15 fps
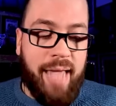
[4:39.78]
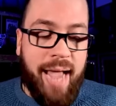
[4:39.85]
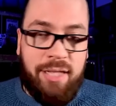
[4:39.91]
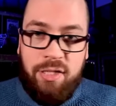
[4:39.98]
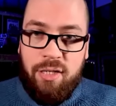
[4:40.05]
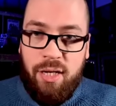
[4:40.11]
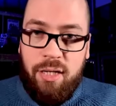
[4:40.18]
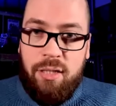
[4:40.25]

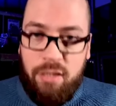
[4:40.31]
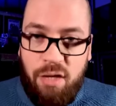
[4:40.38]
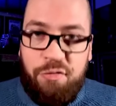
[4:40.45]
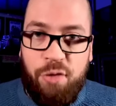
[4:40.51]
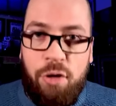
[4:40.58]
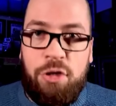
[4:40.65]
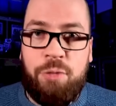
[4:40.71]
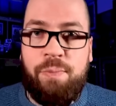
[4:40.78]
that's the
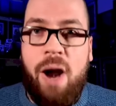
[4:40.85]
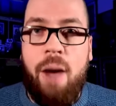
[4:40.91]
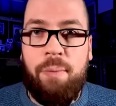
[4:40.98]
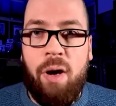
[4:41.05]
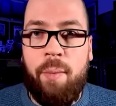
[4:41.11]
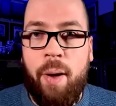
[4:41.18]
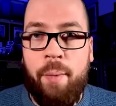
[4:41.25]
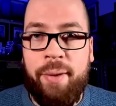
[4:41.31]
first
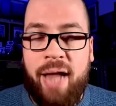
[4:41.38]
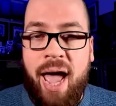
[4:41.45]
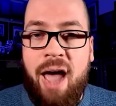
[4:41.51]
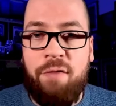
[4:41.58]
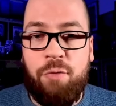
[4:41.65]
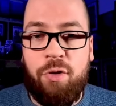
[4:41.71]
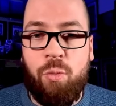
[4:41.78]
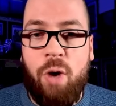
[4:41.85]
problem I would
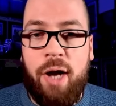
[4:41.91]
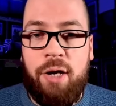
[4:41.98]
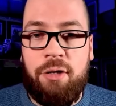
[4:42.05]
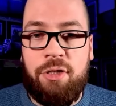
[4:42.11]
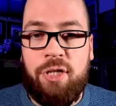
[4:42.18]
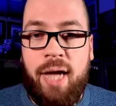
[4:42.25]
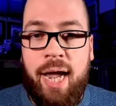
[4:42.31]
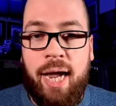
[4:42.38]
have with what
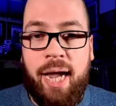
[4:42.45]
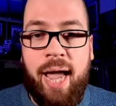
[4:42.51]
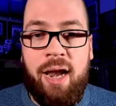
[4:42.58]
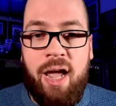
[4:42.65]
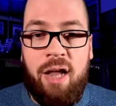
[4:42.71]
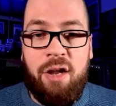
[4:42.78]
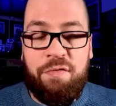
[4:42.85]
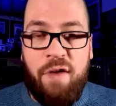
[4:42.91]
you're saying.
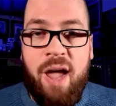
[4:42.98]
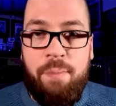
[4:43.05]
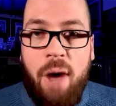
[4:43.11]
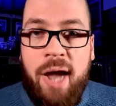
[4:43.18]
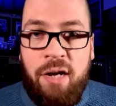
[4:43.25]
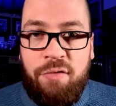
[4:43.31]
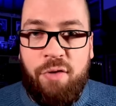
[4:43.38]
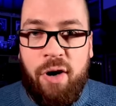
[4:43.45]
And if I
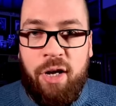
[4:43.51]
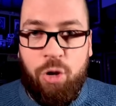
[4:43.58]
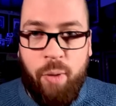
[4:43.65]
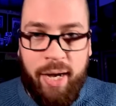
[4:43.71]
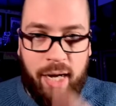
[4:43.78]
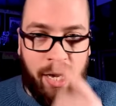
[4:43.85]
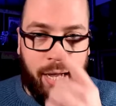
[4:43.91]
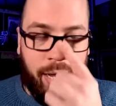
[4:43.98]
might very
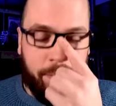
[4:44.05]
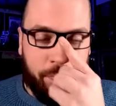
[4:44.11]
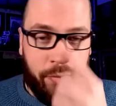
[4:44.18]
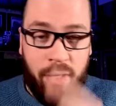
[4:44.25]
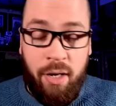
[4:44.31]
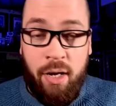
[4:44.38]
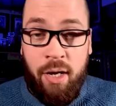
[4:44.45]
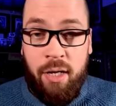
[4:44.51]
quickly,
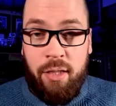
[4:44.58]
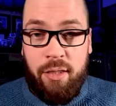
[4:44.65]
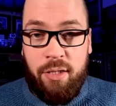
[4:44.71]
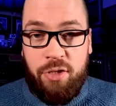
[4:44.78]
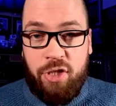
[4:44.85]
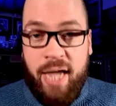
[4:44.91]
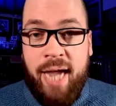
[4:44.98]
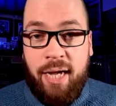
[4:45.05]

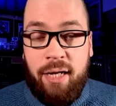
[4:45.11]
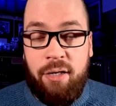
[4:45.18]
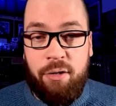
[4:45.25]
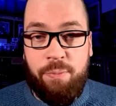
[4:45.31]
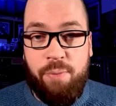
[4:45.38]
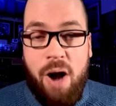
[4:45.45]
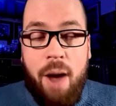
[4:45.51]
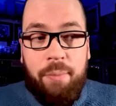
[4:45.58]
the
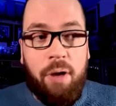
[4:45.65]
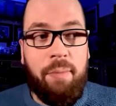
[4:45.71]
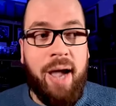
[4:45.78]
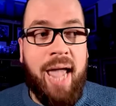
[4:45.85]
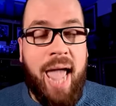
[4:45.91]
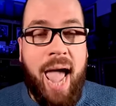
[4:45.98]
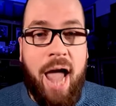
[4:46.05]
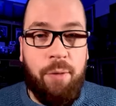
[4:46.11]
second problem
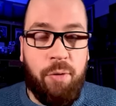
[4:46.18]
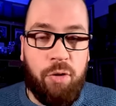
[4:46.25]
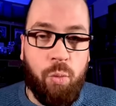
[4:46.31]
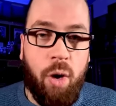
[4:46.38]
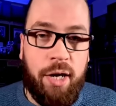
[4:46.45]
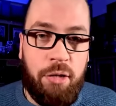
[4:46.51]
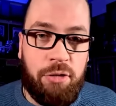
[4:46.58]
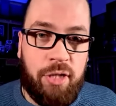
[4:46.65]
I had with
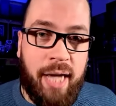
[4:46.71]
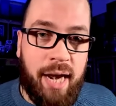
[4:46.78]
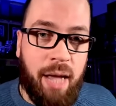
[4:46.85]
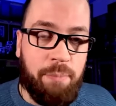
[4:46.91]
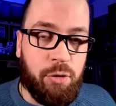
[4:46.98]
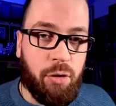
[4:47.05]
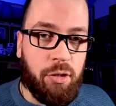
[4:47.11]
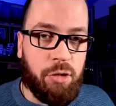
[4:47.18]
what you said,
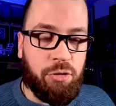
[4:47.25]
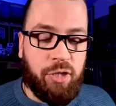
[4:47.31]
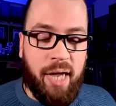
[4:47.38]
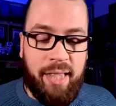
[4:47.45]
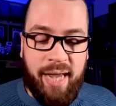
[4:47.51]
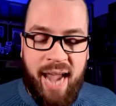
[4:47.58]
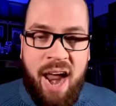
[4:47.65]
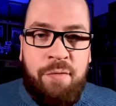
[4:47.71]
Abdul, you
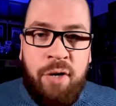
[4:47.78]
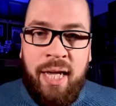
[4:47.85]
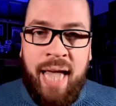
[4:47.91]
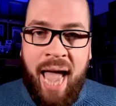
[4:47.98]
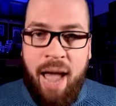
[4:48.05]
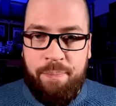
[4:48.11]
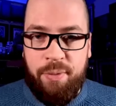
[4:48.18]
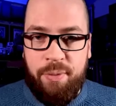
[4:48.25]
said that
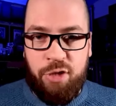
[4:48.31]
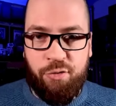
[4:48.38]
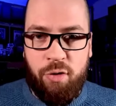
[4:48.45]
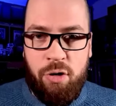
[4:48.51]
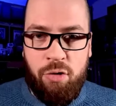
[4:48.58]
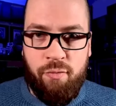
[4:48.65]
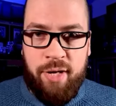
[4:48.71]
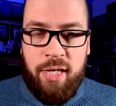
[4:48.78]
everything happens
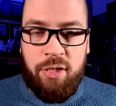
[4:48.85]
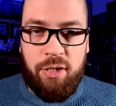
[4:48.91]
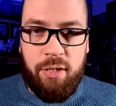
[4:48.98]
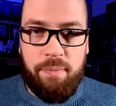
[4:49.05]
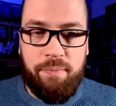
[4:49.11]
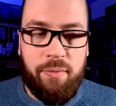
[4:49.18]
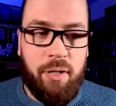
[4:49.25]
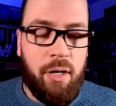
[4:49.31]
for a
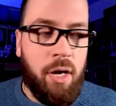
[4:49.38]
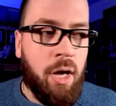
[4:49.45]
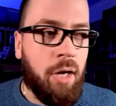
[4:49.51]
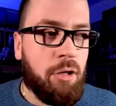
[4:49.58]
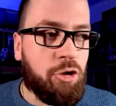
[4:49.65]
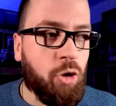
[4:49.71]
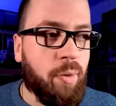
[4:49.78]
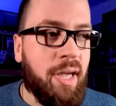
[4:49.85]
reason.
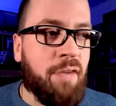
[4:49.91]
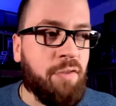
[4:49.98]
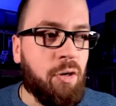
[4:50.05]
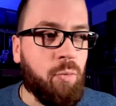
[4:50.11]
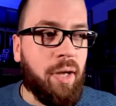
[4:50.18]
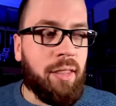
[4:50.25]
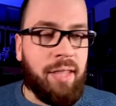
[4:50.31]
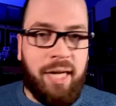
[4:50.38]
So
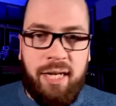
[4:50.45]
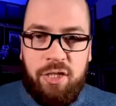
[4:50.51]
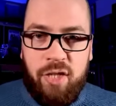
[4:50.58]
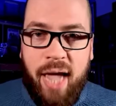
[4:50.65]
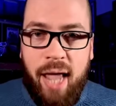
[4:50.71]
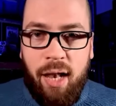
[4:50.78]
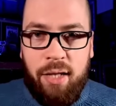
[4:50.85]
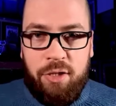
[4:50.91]
even when the
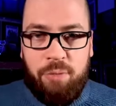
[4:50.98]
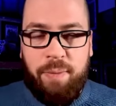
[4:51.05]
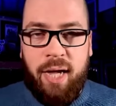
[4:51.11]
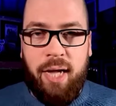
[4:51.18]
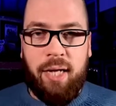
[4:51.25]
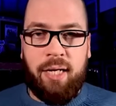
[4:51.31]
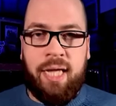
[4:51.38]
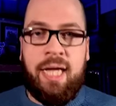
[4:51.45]
gazelle is
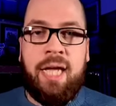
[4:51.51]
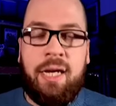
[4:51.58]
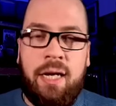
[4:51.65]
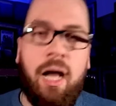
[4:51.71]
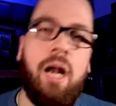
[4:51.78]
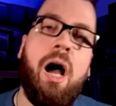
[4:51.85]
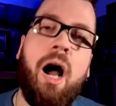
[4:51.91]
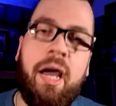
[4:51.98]
being
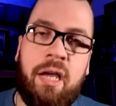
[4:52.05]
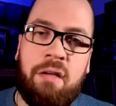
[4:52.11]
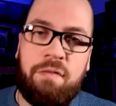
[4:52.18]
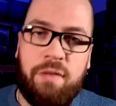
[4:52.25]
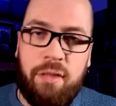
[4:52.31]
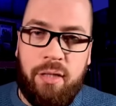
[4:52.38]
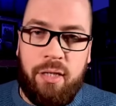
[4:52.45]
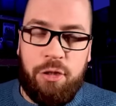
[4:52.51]
eaten
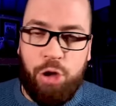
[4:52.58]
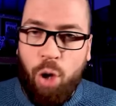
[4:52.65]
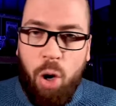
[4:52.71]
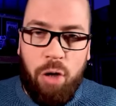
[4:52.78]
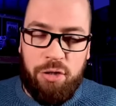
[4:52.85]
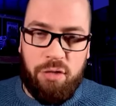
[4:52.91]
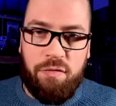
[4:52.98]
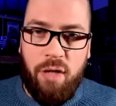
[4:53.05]
alive in the
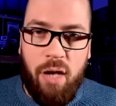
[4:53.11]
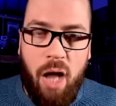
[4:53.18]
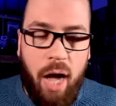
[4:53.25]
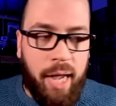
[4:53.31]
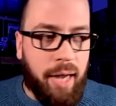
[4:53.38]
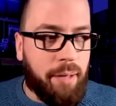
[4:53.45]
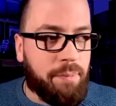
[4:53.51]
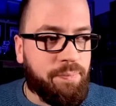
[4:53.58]
jaws of the
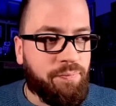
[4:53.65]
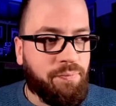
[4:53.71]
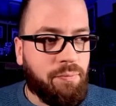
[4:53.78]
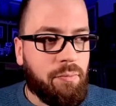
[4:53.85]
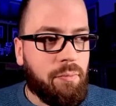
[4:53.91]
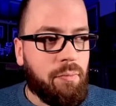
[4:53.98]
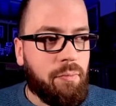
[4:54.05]
lion,